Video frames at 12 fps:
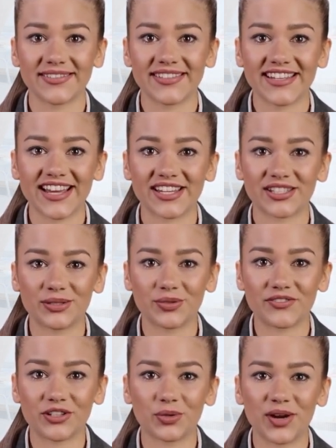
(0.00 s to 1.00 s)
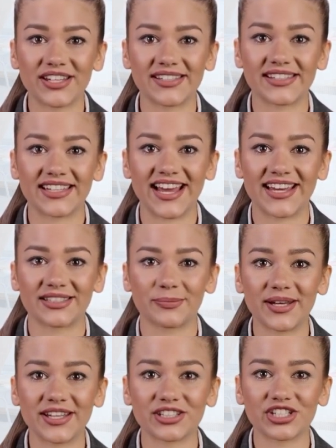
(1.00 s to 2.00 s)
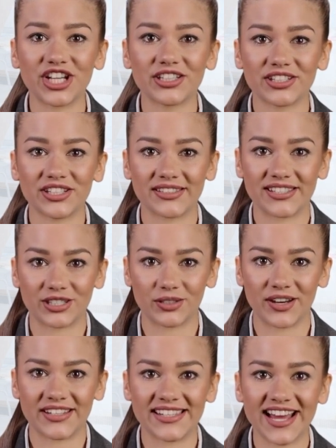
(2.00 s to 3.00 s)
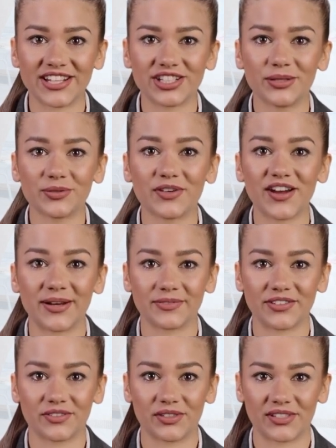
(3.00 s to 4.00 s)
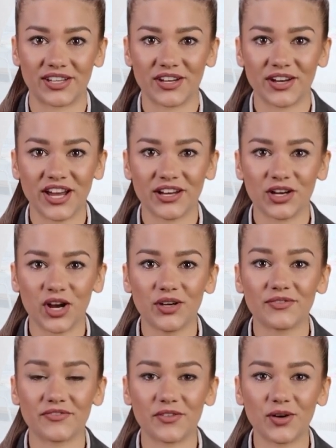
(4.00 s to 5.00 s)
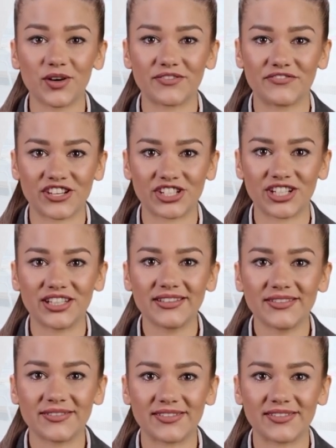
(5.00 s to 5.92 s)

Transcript: the customer requests last-minute changes in transaction parameters that are uncalled for or fishy,